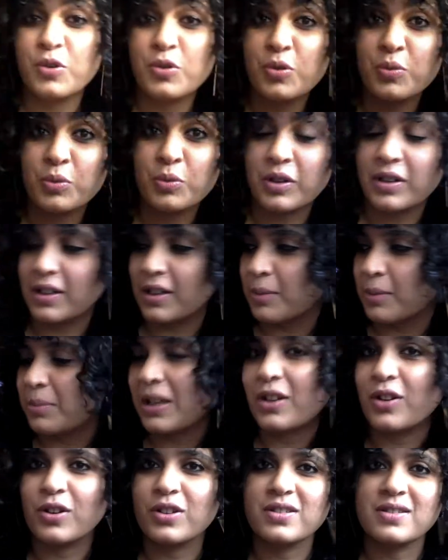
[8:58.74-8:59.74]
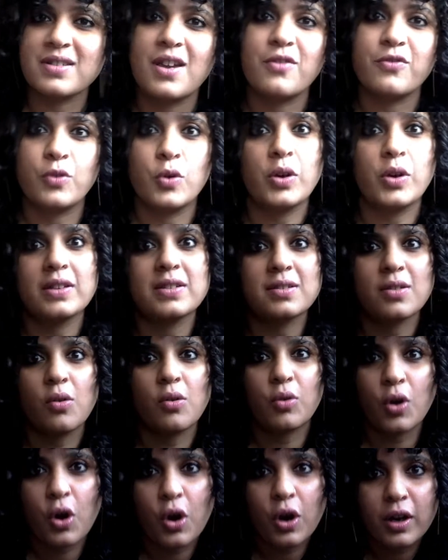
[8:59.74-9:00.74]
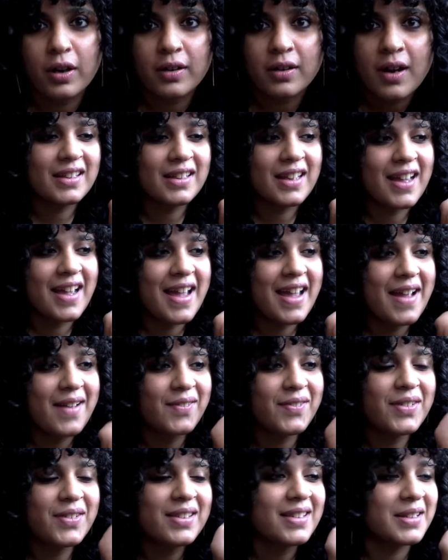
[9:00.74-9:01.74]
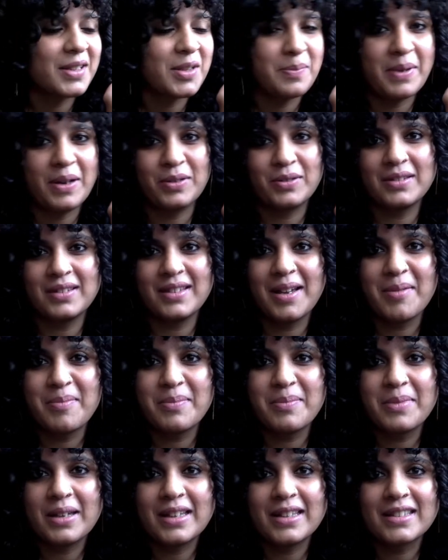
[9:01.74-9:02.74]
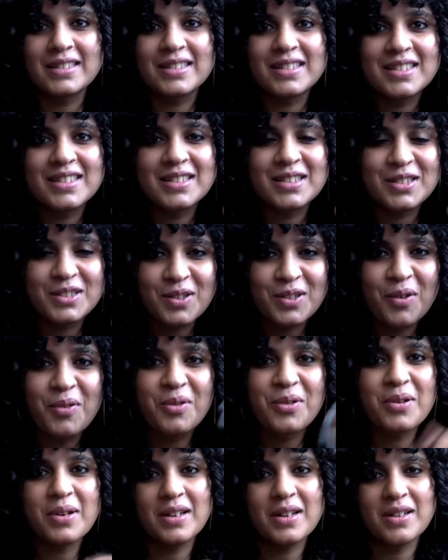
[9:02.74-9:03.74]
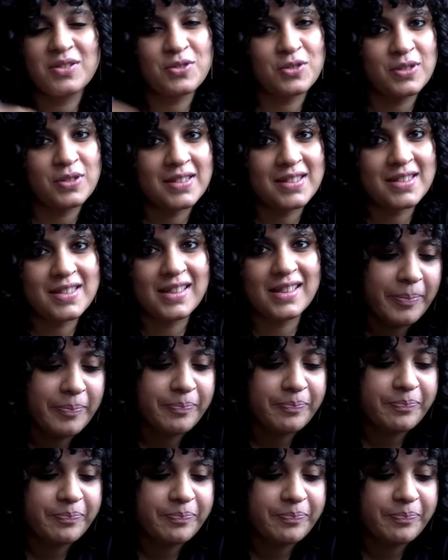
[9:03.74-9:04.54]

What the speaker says: who wouldn't, because their food is so good. Everything about them is so interesting.